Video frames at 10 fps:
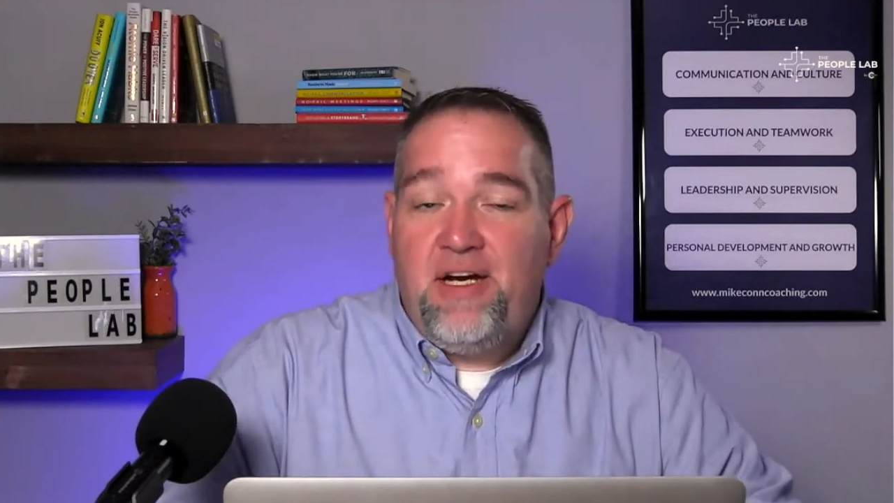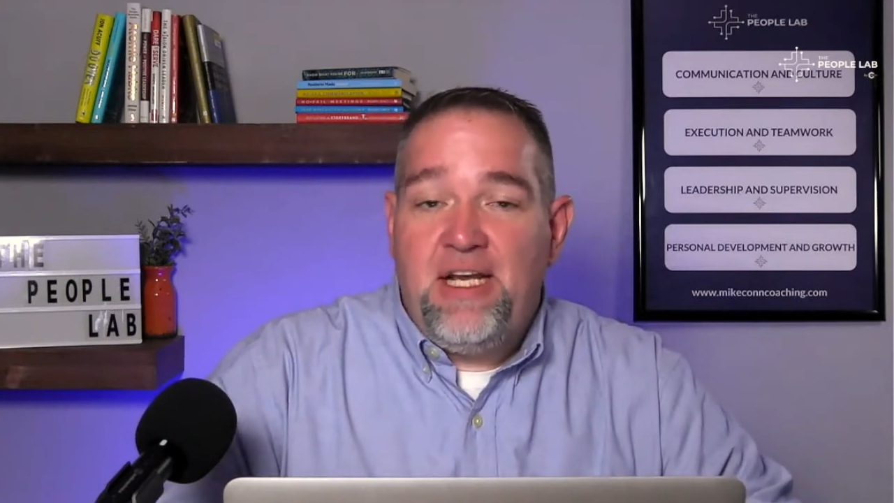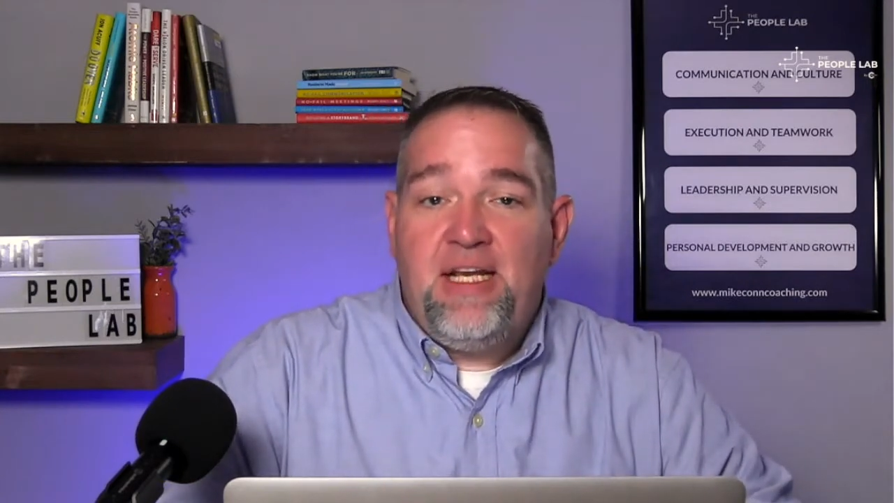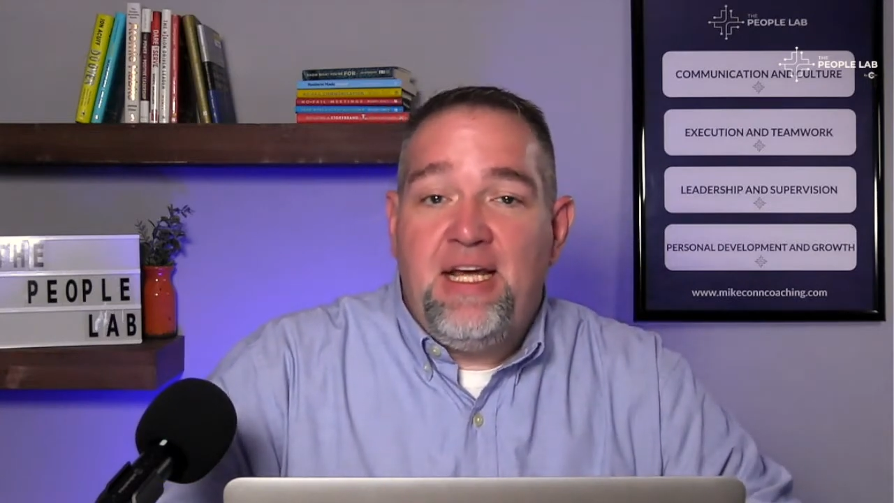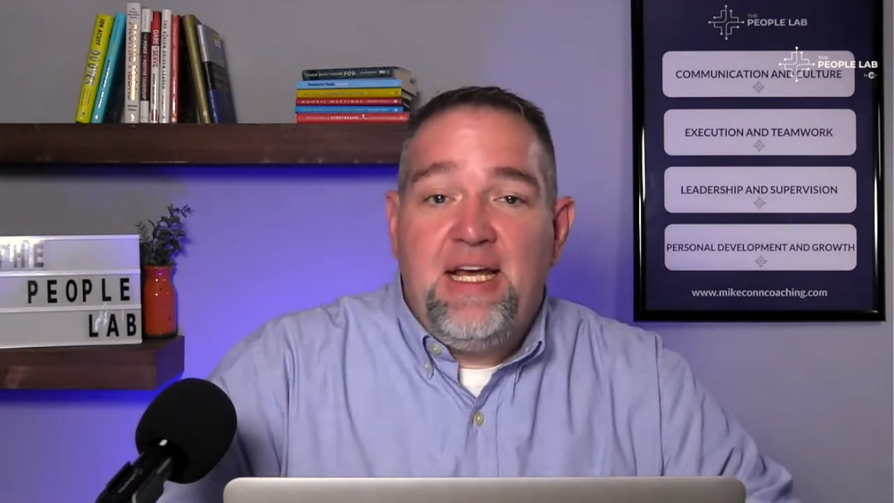
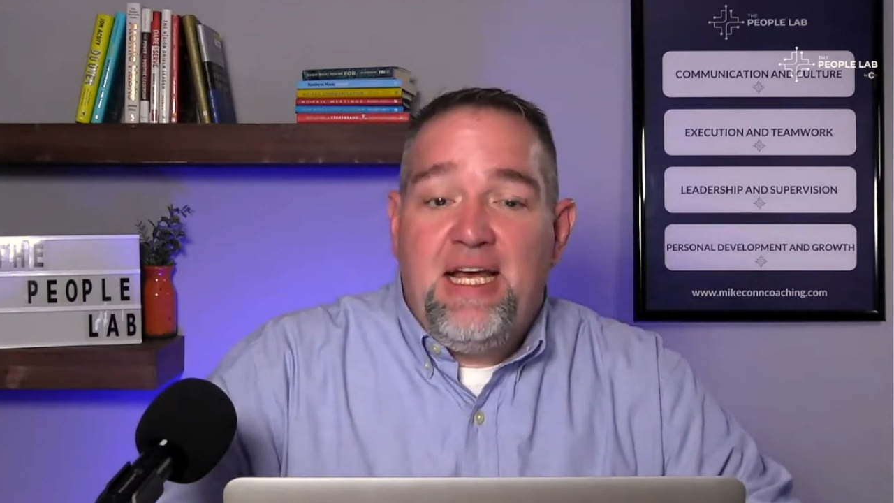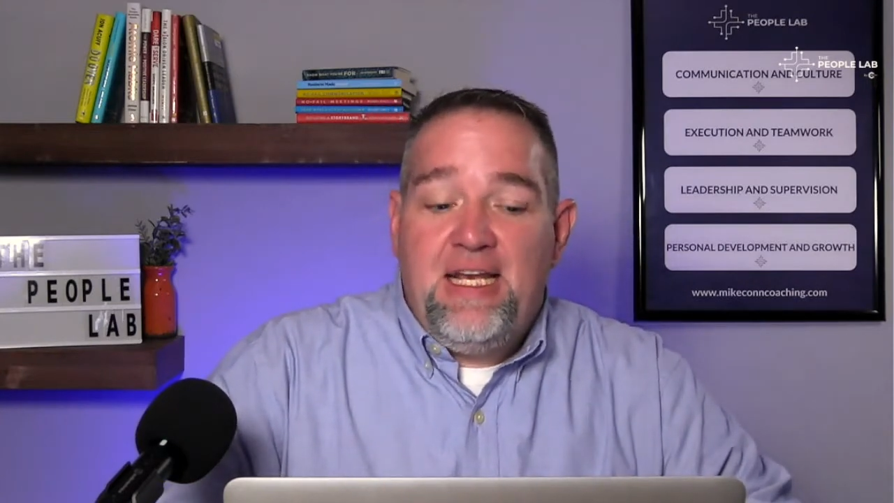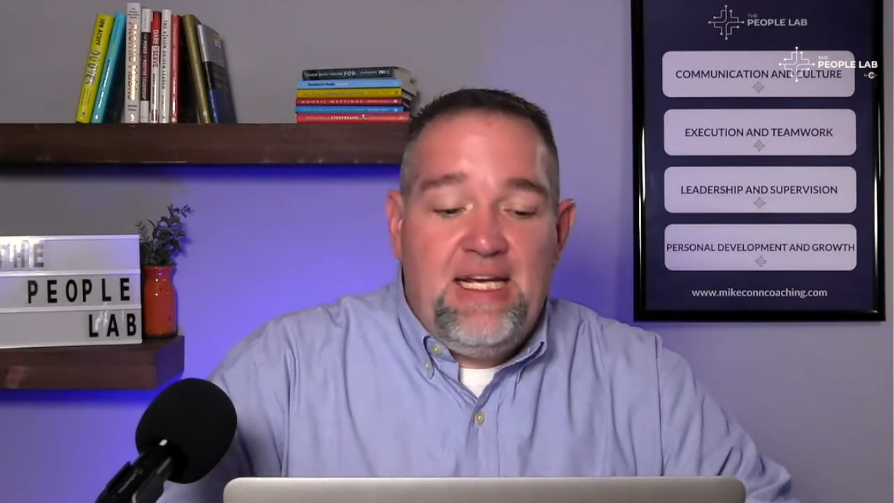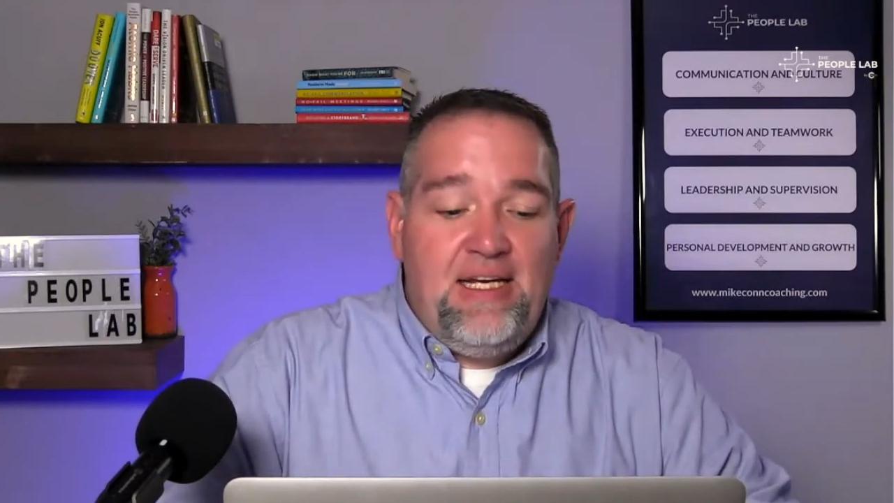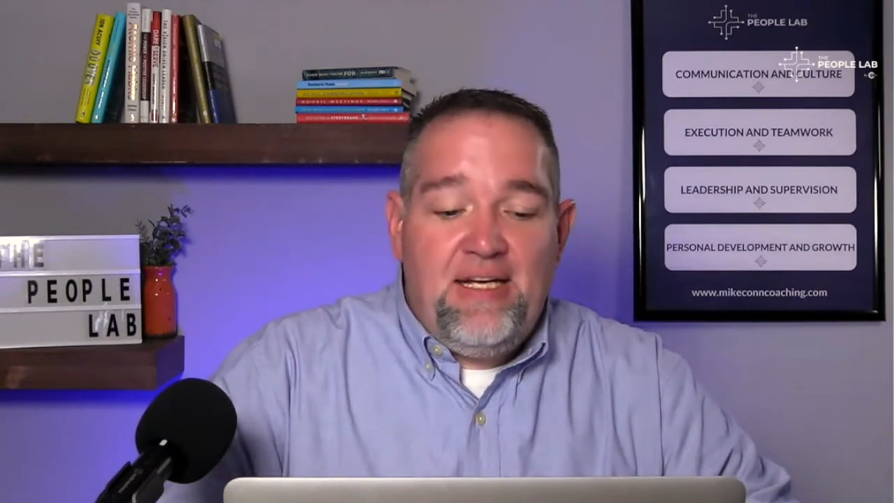And
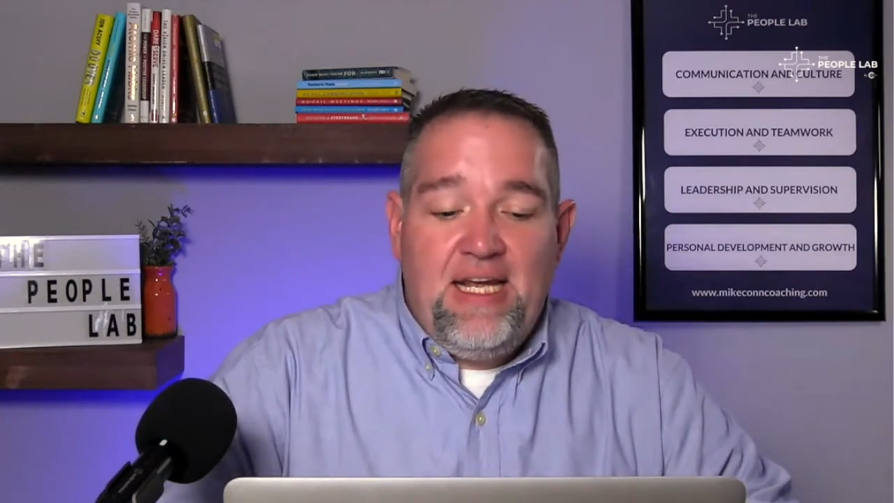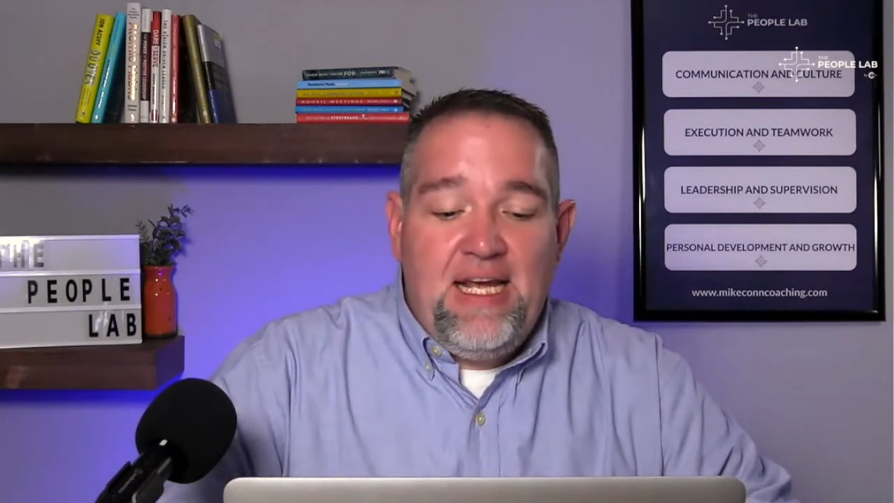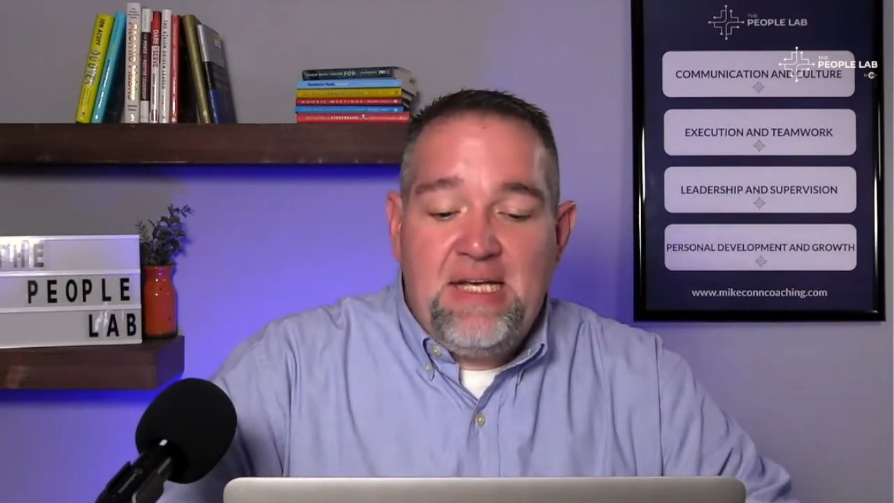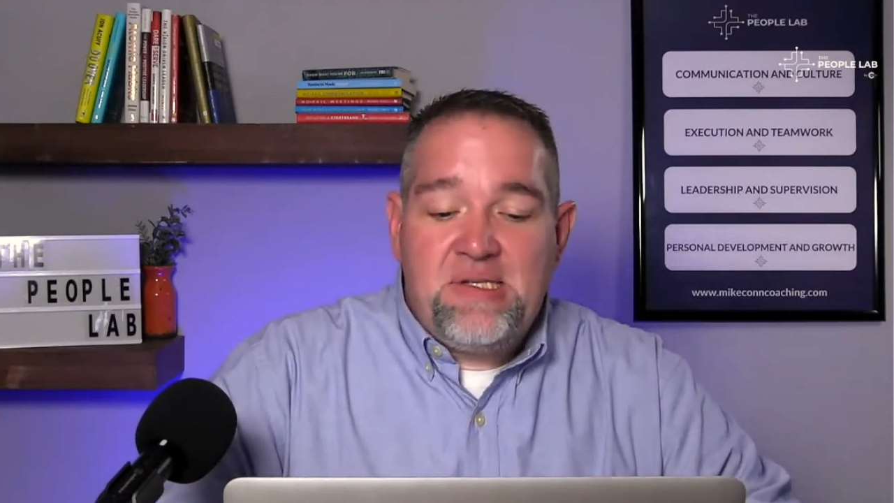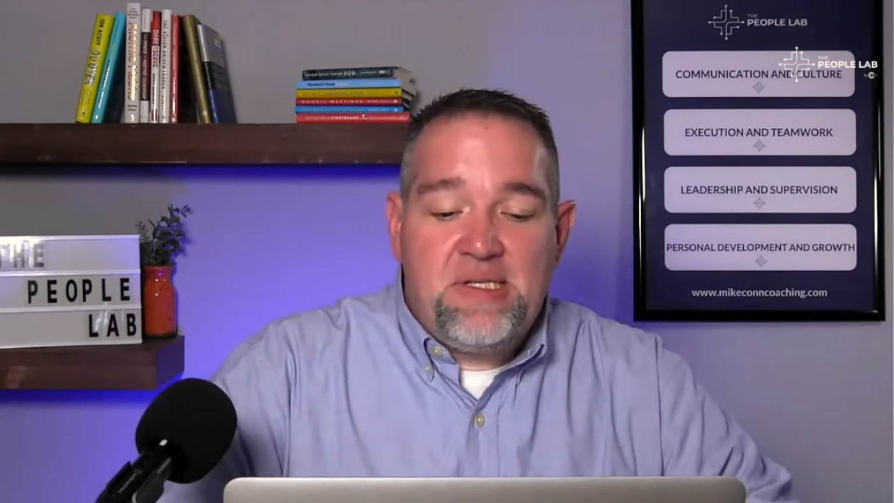he
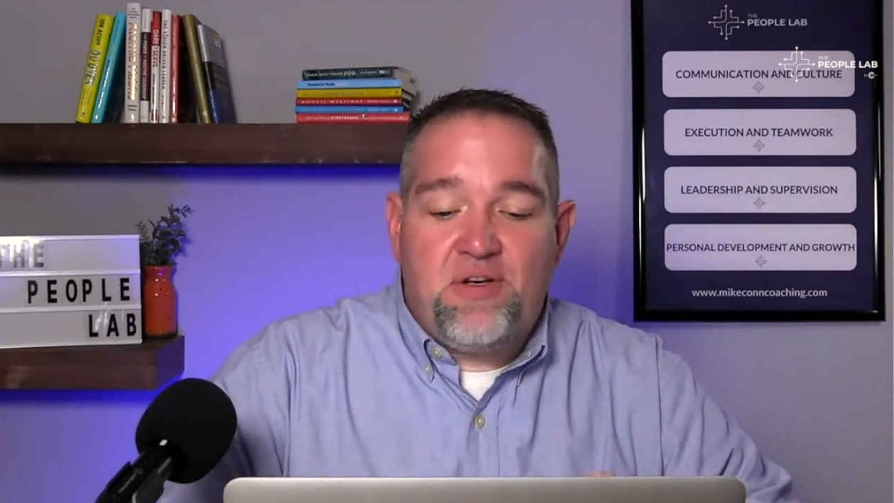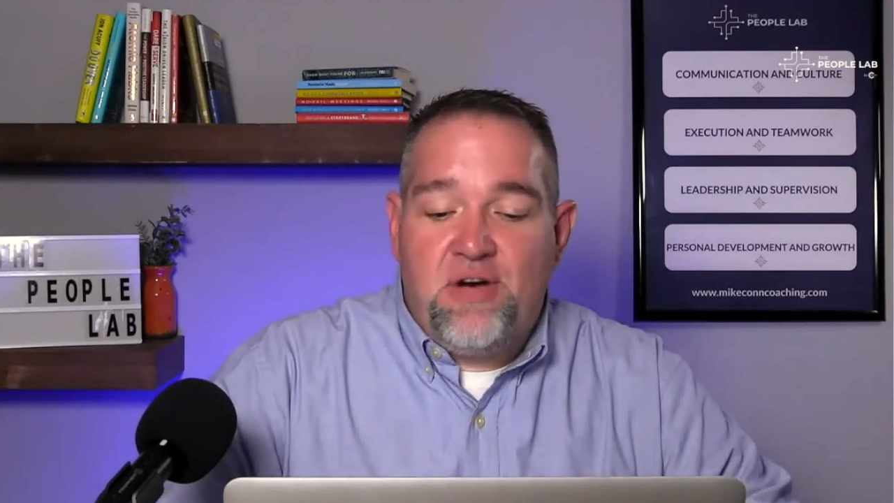has this great